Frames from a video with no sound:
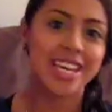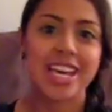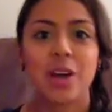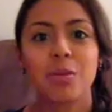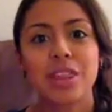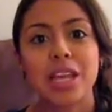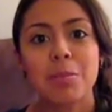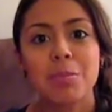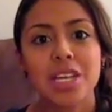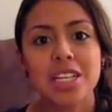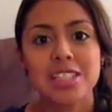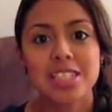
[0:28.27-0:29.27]
Yeah, with that
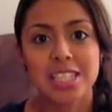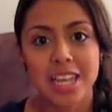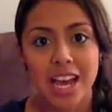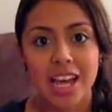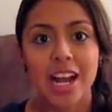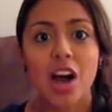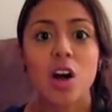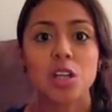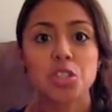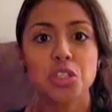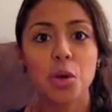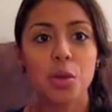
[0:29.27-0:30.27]
being said,
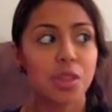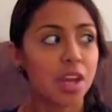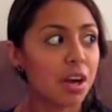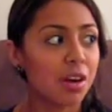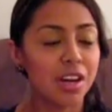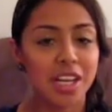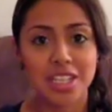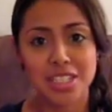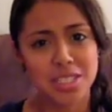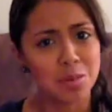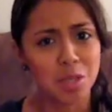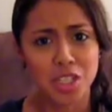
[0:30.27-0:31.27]
also there is
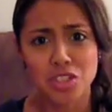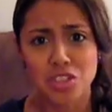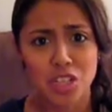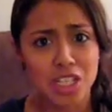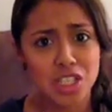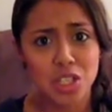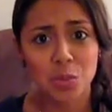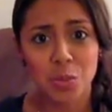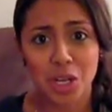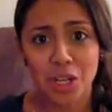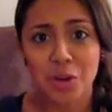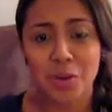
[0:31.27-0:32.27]
some construction
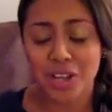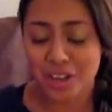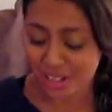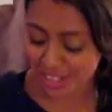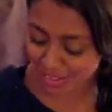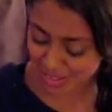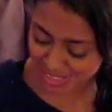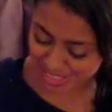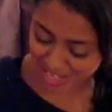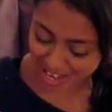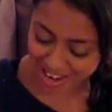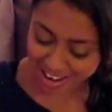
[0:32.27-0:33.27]
work going on
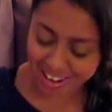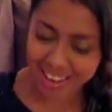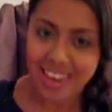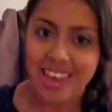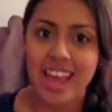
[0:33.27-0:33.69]
outside.